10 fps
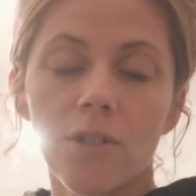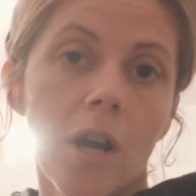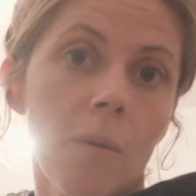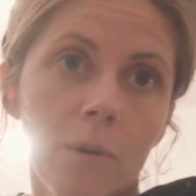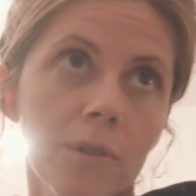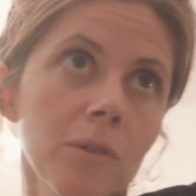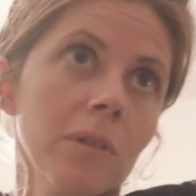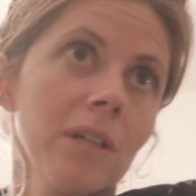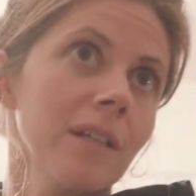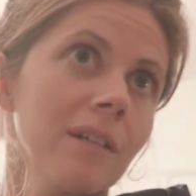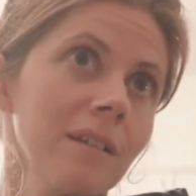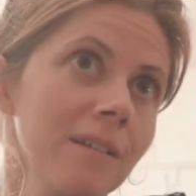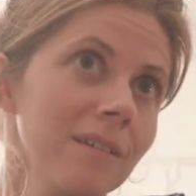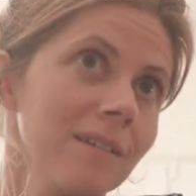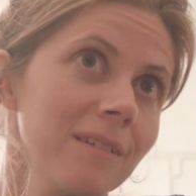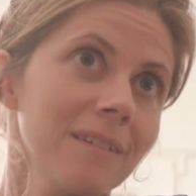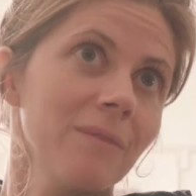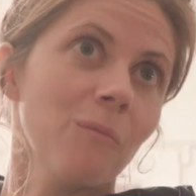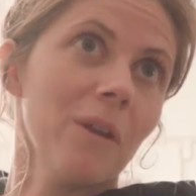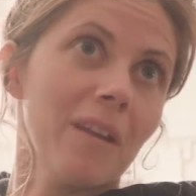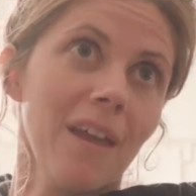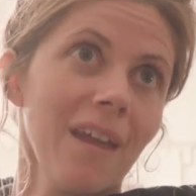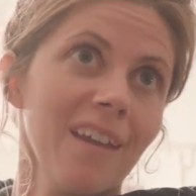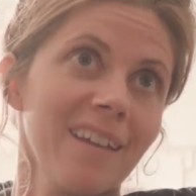job we're doing in one day.